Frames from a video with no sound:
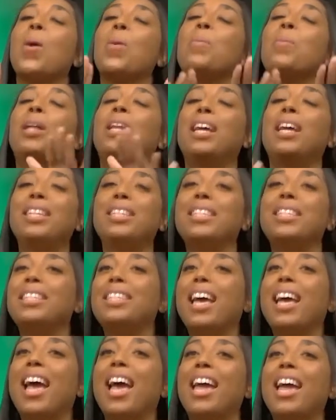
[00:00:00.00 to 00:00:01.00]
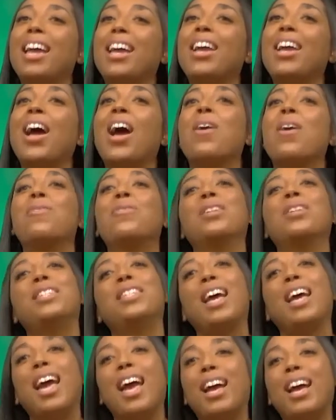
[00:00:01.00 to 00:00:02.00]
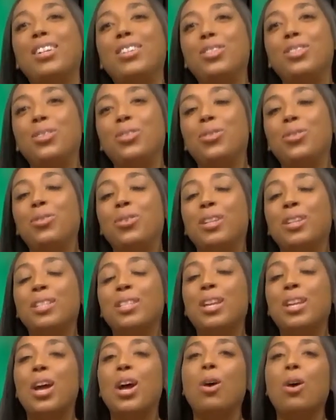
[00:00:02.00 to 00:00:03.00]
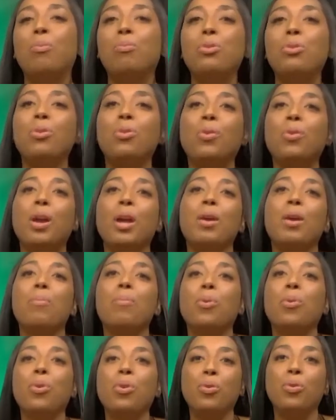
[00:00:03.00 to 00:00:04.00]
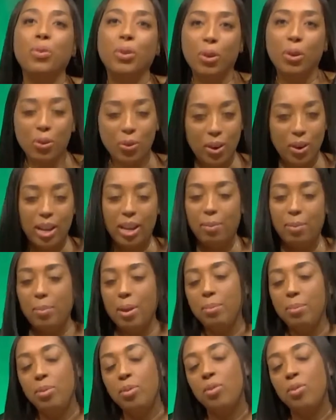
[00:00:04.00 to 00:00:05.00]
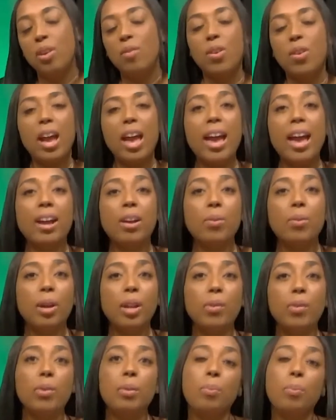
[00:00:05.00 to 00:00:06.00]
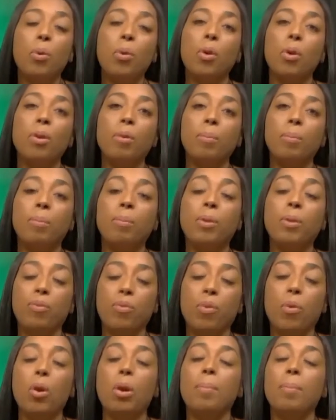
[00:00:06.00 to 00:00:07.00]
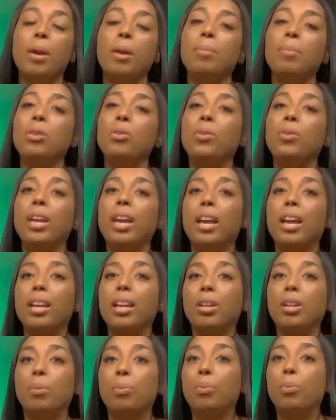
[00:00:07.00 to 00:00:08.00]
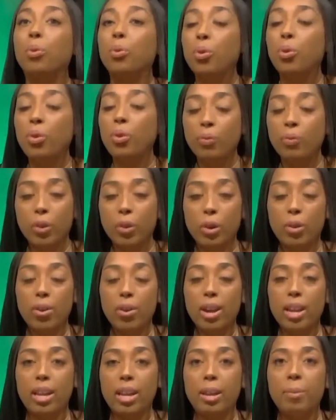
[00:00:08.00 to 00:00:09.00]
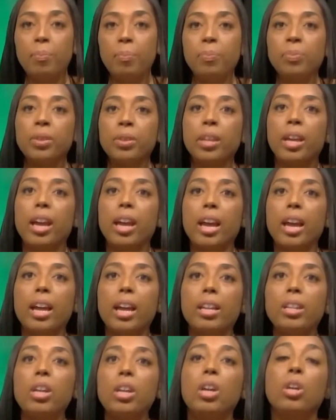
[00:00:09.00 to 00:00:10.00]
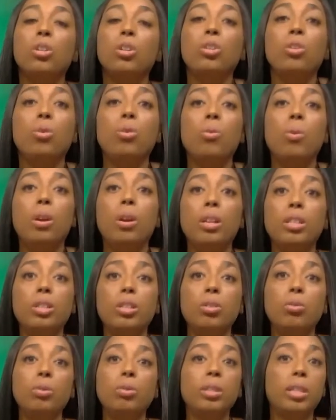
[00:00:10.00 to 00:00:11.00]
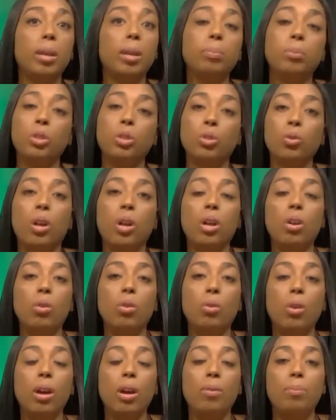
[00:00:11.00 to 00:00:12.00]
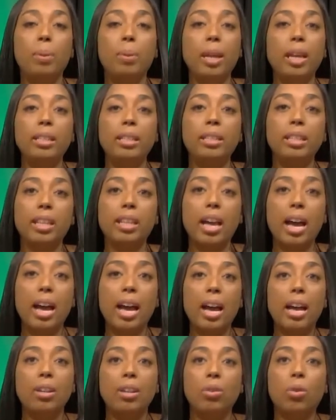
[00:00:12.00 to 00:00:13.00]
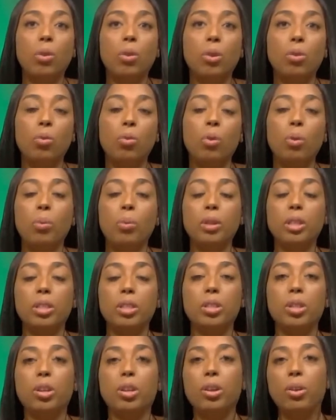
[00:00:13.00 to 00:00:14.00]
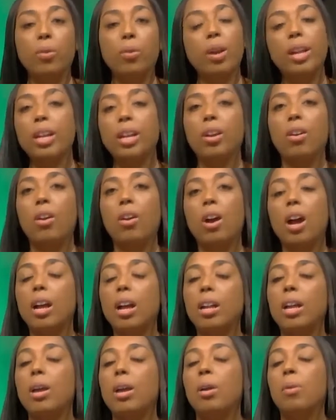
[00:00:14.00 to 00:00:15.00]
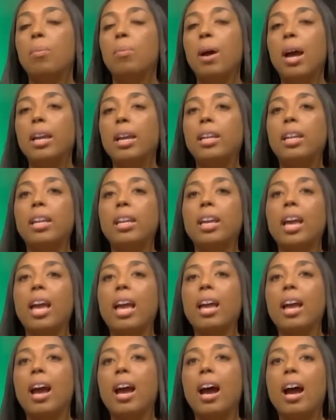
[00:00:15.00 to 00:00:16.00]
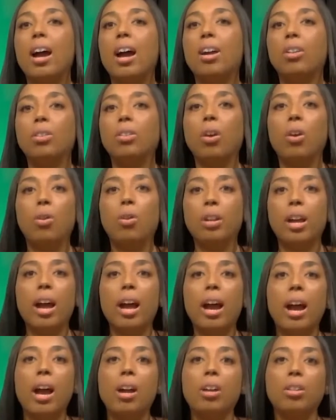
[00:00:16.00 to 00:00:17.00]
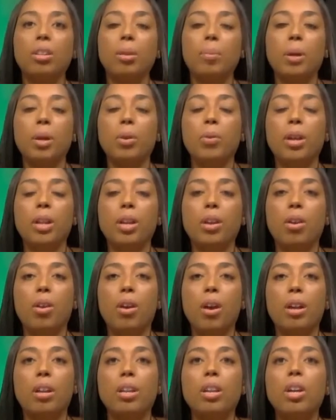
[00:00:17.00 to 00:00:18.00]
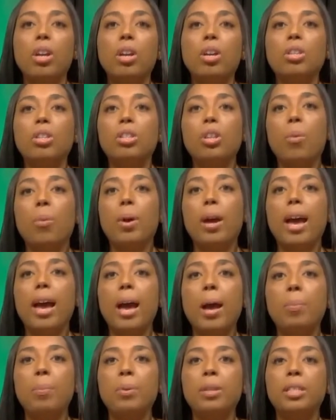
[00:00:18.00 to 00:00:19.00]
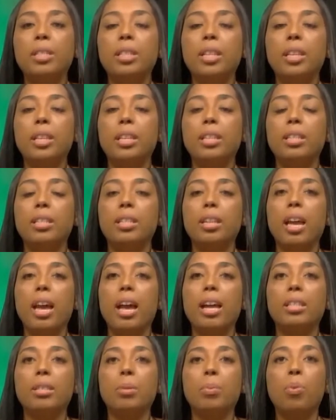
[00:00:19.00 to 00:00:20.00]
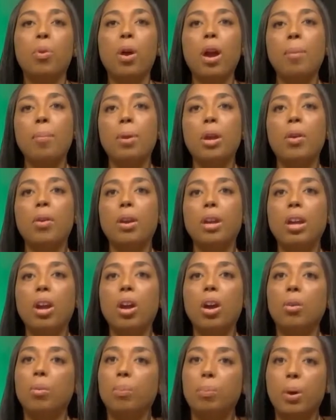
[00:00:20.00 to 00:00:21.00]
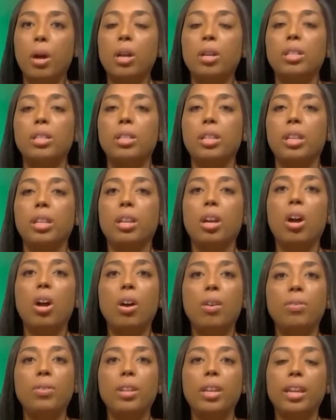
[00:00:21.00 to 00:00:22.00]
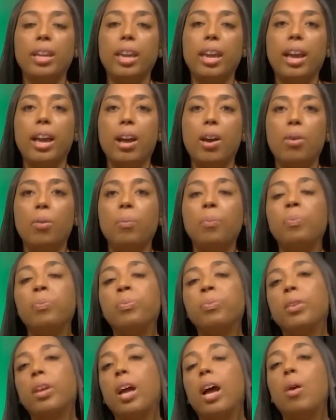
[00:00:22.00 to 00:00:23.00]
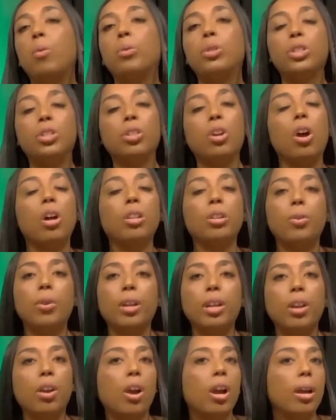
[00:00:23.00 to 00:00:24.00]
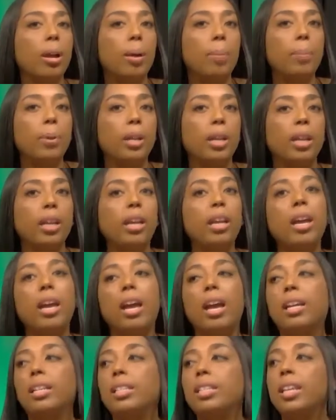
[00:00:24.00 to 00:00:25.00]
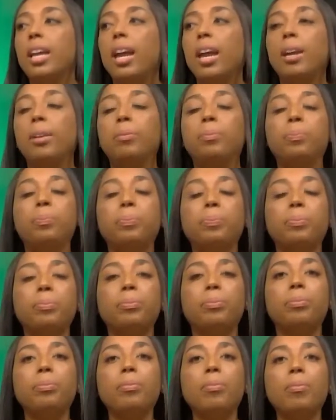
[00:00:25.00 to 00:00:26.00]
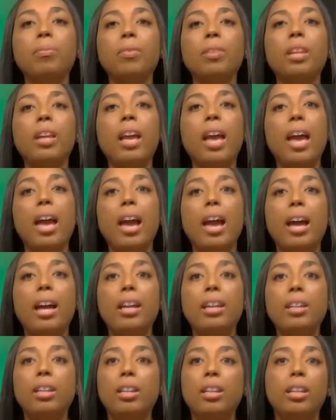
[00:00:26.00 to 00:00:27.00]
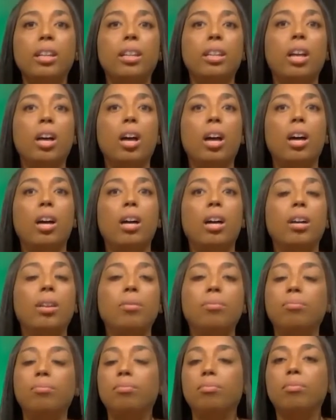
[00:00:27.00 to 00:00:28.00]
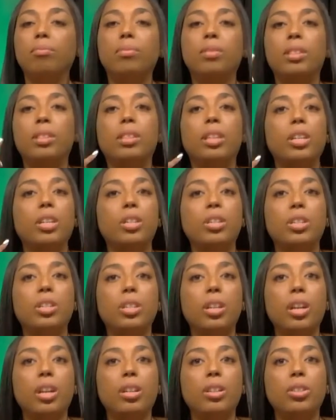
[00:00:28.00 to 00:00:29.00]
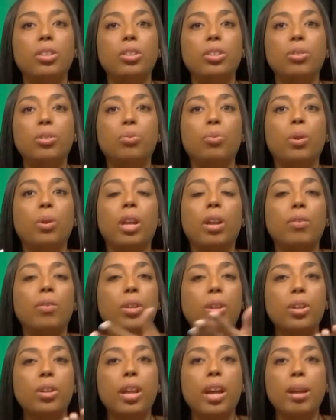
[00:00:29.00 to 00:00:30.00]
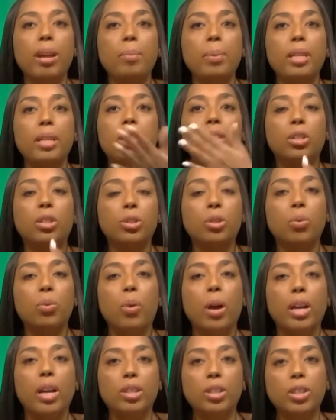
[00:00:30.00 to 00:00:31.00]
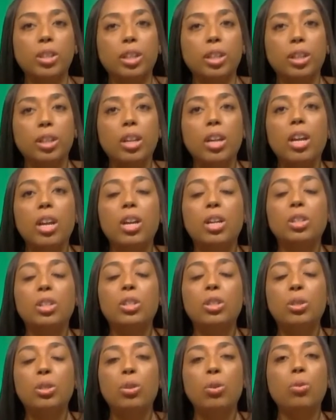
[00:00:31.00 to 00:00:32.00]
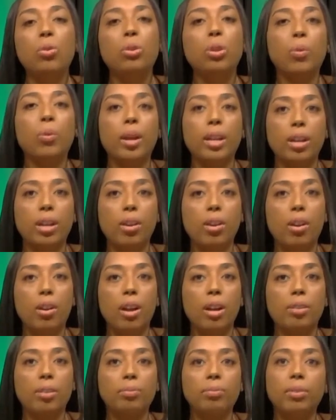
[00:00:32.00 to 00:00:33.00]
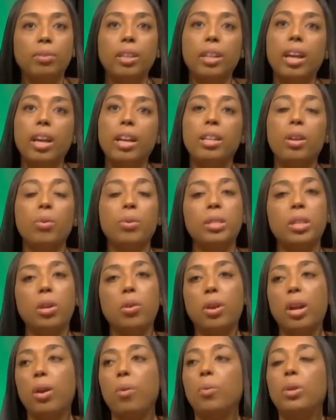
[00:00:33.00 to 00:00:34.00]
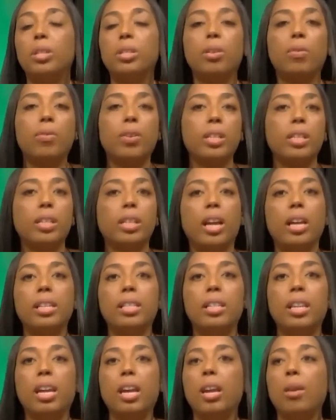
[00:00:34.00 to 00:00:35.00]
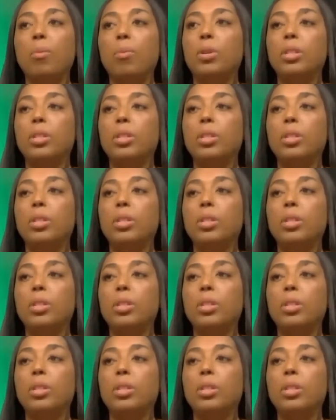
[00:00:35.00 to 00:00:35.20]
But let's just say I wanted to add you to help you improve your credit. Maybe you never had credit report before. Maybe you can't get approved for credit, and you want to skip the struggle of being denied or going with a secure credit card by getting a higher limit credit card. So what happens is, as a primary person of the account, I would just call the credit card company and say, add such and such, whatever your name is that you're watching, to the credit card. And they will say, okay, what's their first and last name?